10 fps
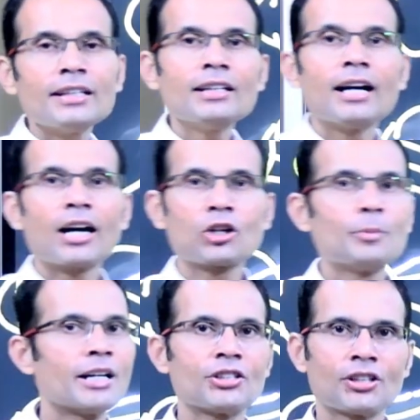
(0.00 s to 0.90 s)
the
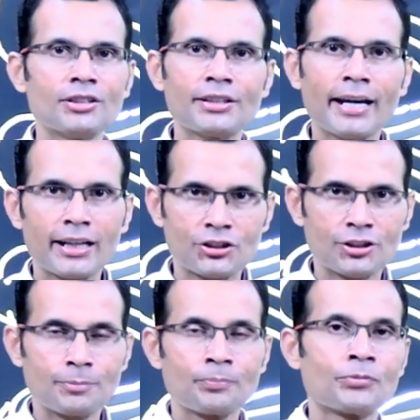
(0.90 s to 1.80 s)
accommodation
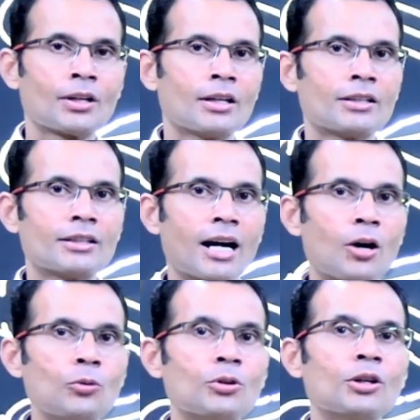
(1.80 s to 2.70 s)
reaction.
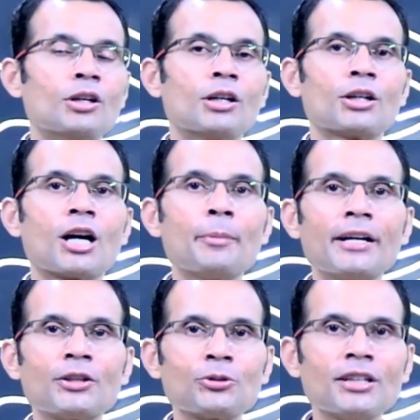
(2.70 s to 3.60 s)
Now
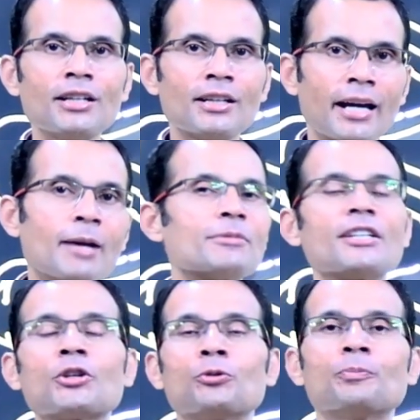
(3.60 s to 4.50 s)
coming to the
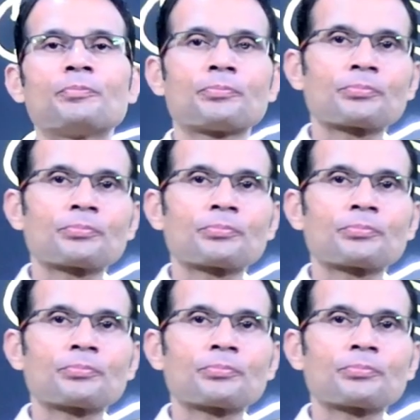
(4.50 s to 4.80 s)
MCQ,